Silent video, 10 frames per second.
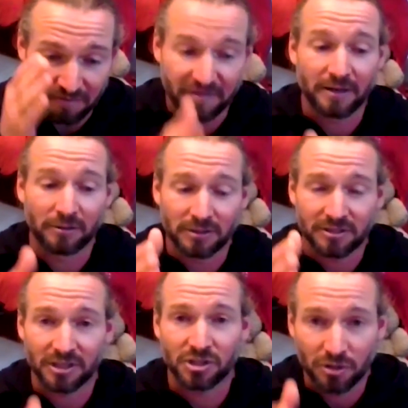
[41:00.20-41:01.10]
I failed
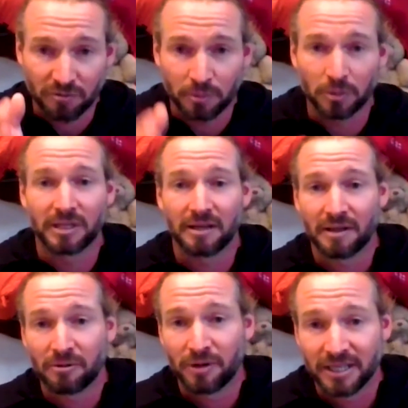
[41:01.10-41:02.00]
because I should have pulled out
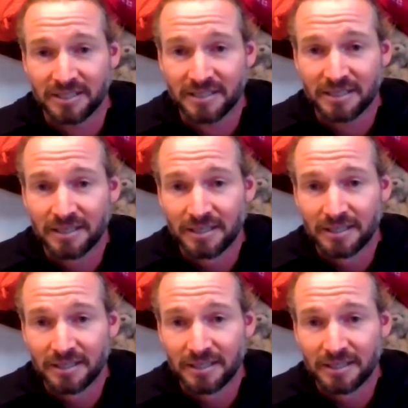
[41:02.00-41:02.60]
that race